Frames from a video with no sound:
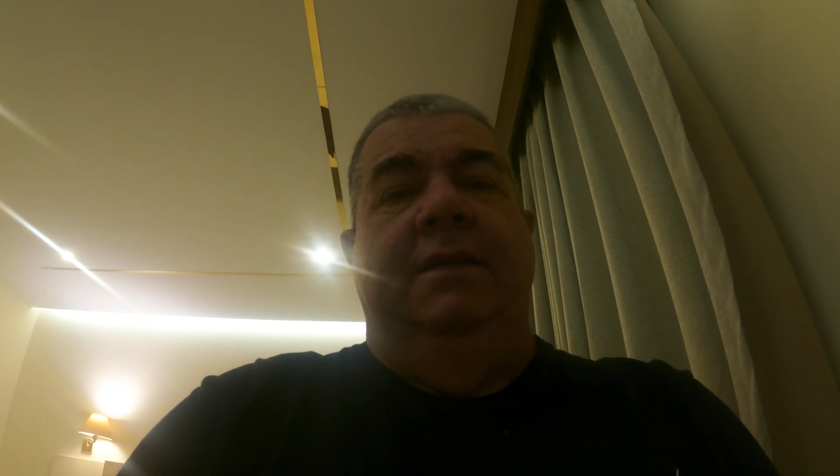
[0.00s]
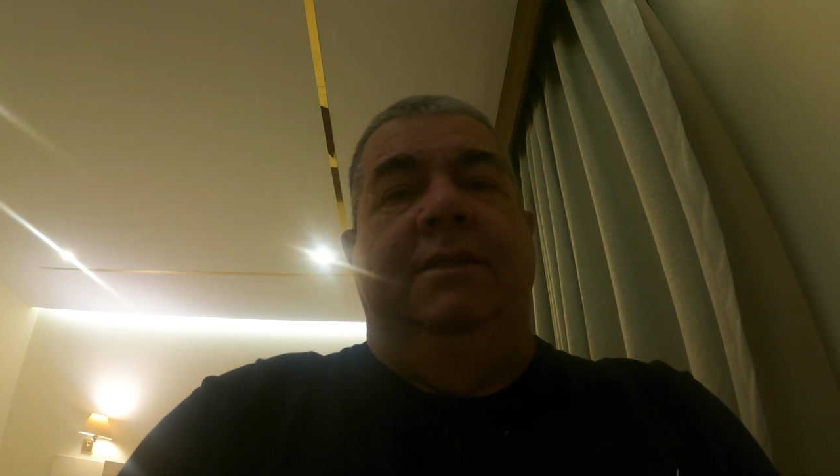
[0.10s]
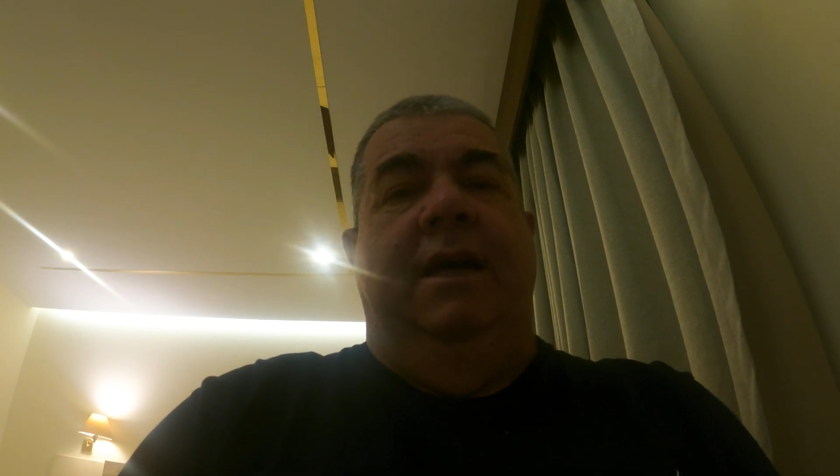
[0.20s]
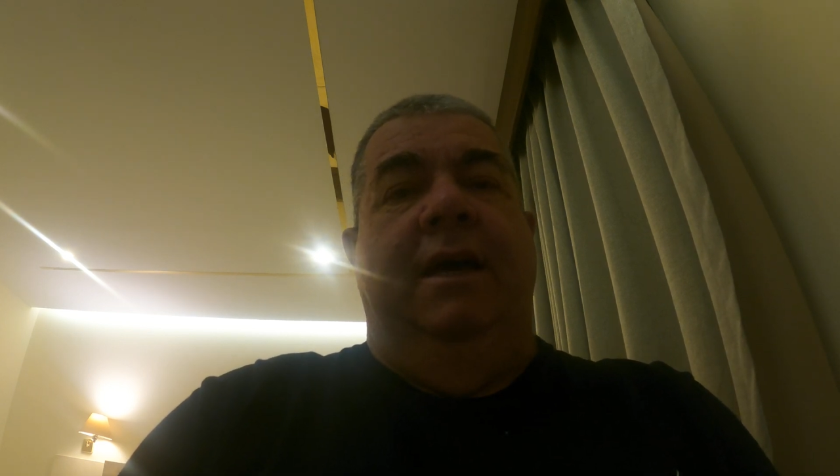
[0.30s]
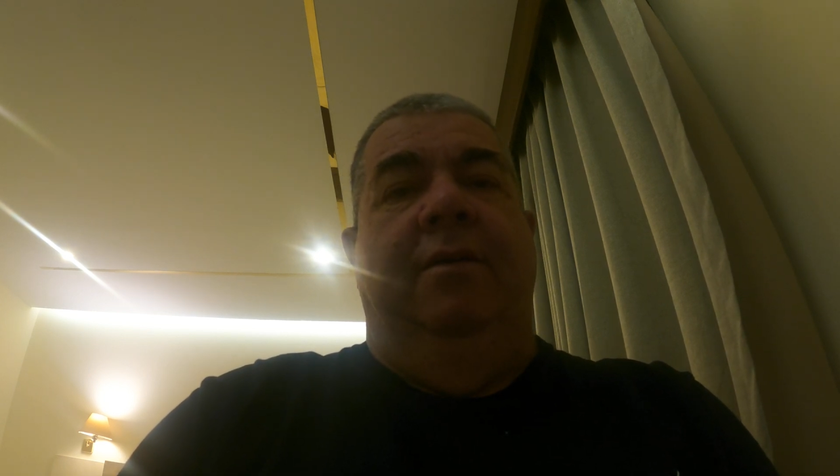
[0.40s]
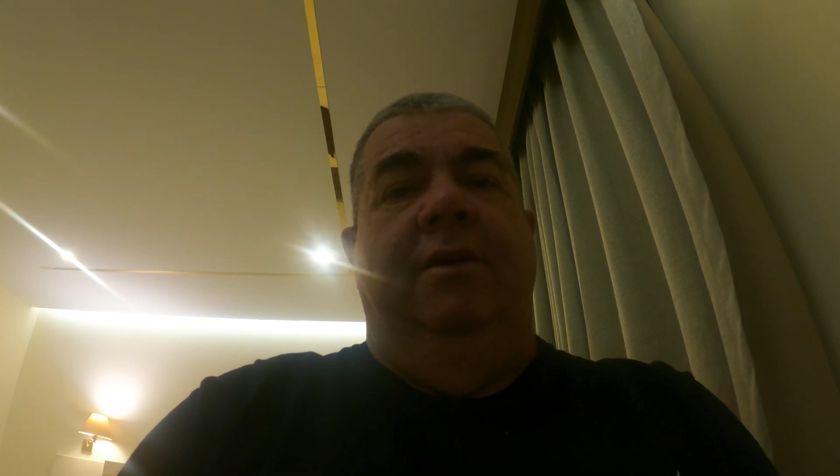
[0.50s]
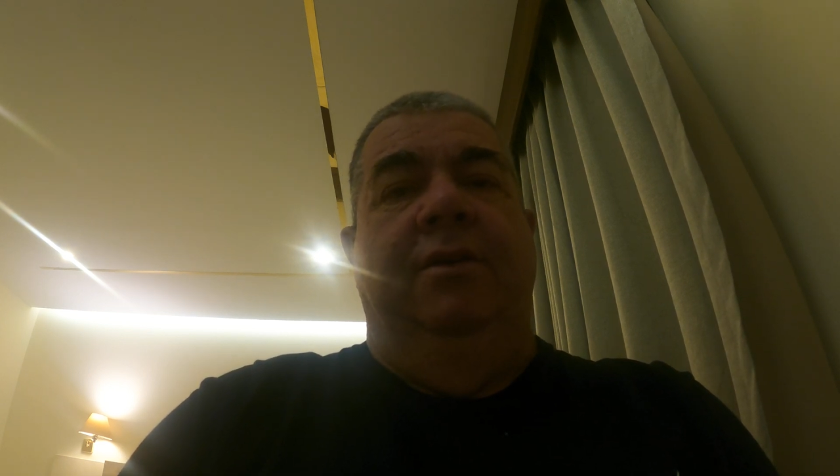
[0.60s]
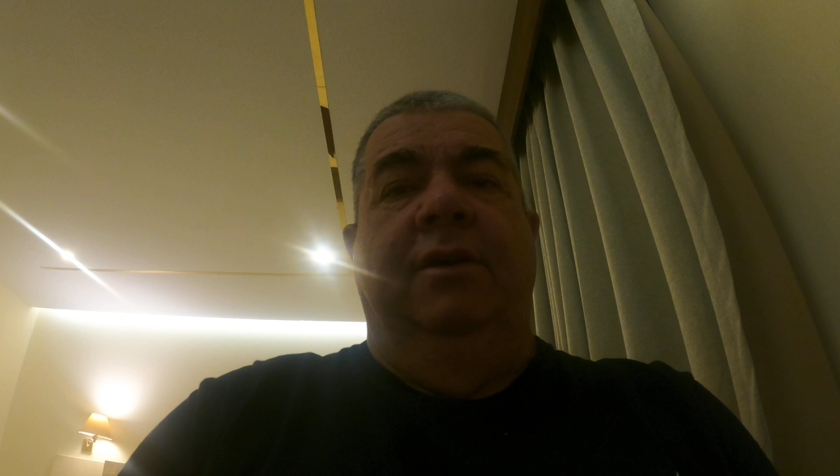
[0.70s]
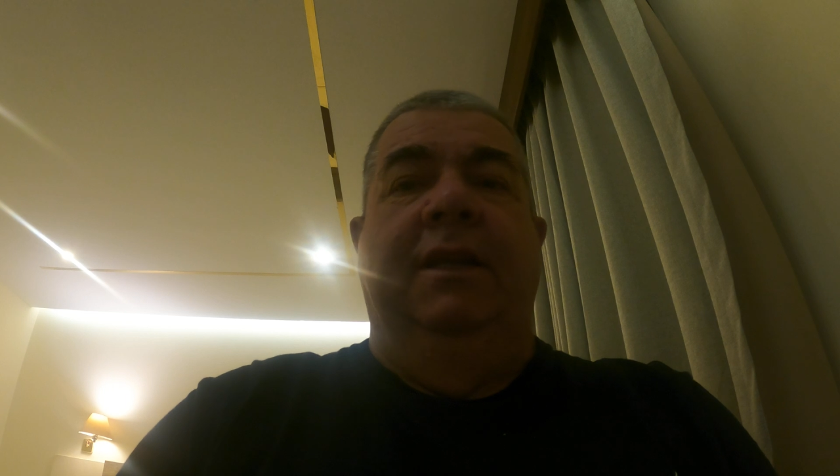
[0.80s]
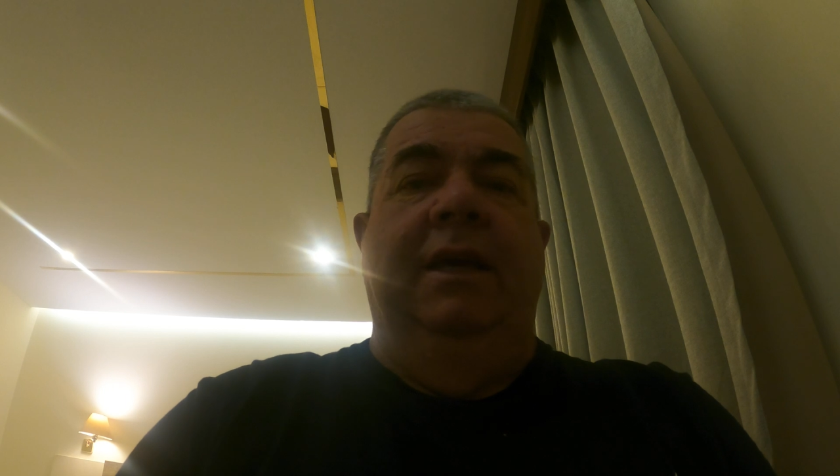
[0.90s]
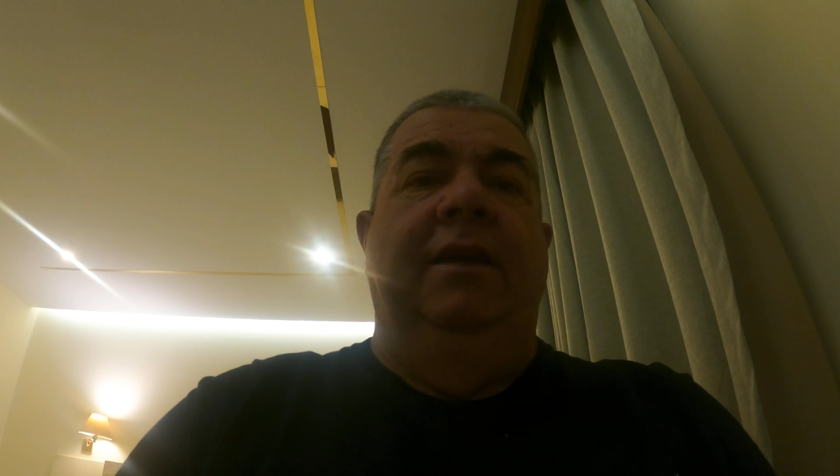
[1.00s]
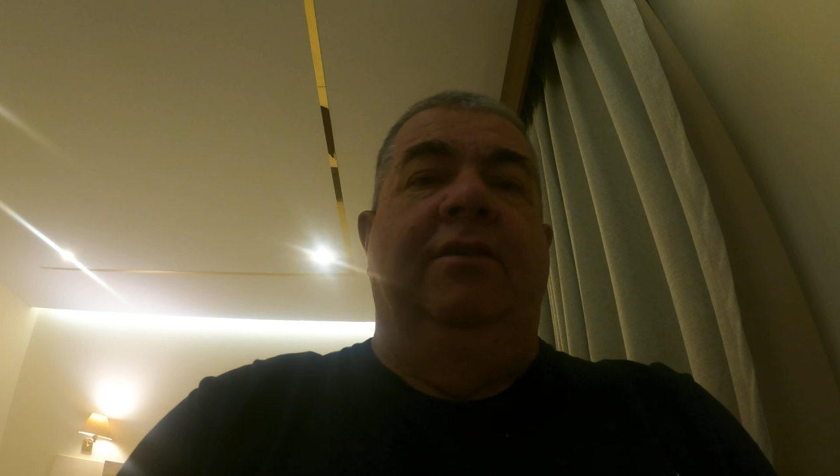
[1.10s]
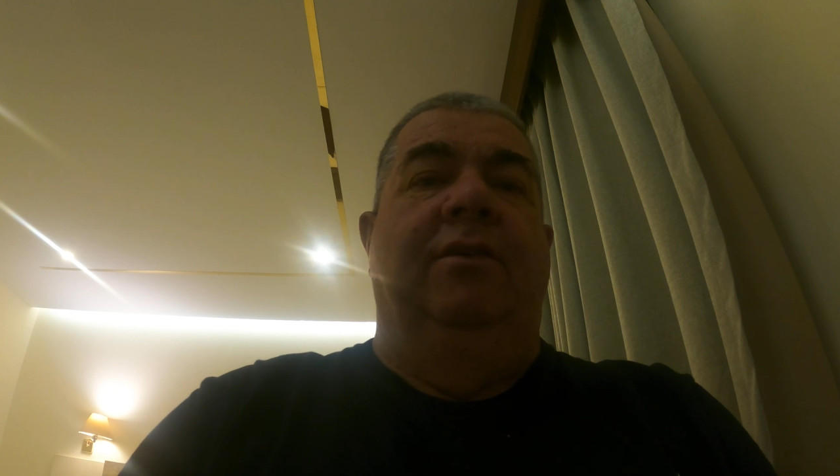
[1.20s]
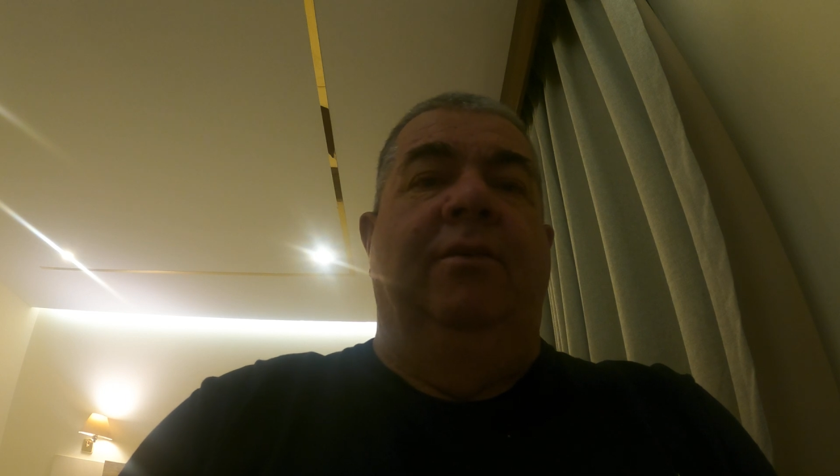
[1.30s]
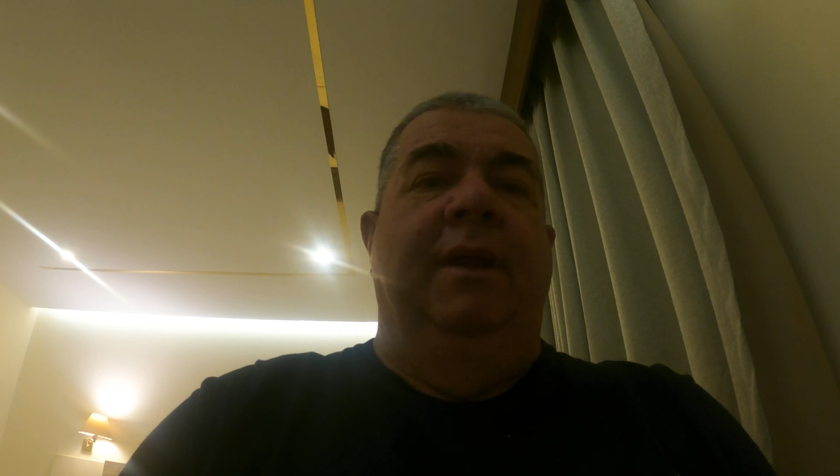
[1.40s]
So I took a detour,